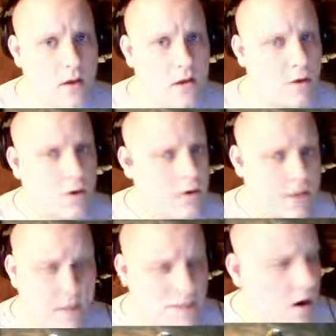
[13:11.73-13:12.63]
Don't
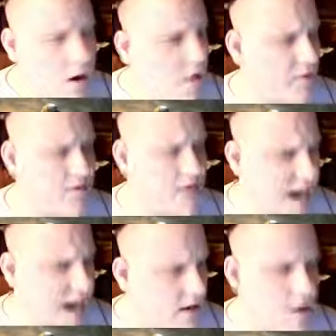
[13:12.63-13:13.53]
get me wrong, they're
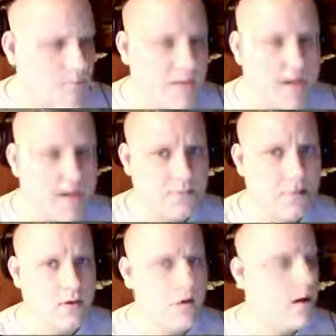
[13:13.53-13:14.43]
not
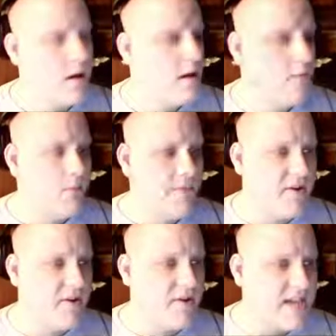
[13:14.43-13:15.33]
unbeatable, but
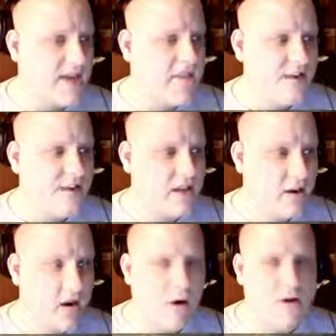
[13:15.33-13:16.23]
they're definitely
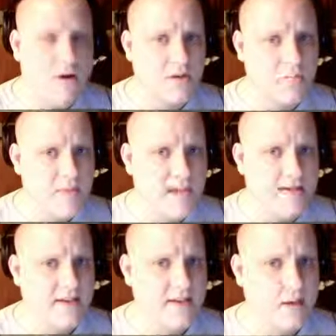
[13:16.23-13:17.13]
hard to
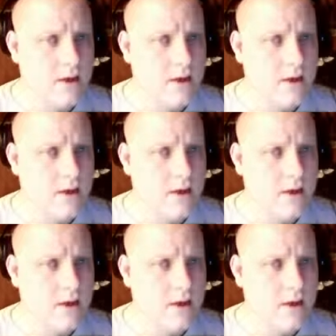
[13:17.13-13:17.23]
beat.